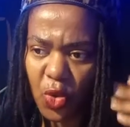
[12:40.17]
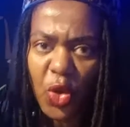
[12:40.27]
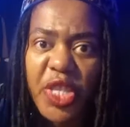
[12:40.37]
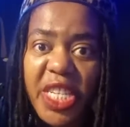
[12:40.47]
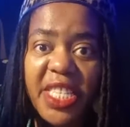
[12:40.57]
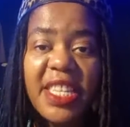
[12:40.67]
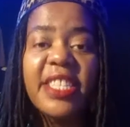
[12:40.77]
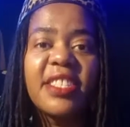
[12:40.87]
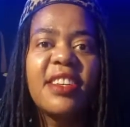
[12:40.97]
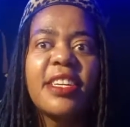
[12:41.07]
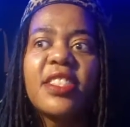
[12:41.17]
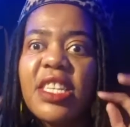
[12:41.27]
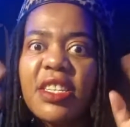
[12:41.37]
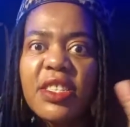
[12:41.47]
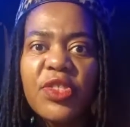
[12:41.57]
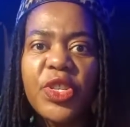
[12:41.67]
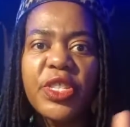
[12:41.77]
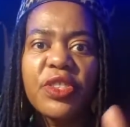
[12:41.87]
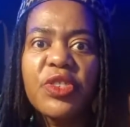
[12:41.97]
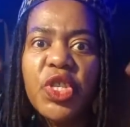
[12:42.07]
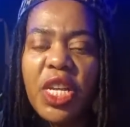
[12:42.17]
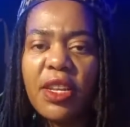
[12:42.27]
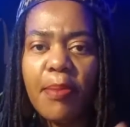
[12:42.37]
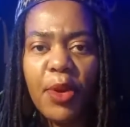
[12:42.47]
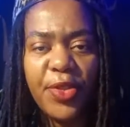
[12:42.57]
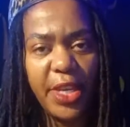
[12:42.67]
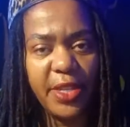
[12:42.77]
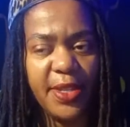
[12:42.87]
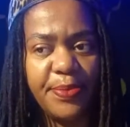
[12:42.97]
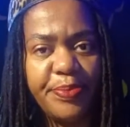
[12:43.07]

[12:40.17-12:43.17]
conscious state, like thinking straight, rationally about things,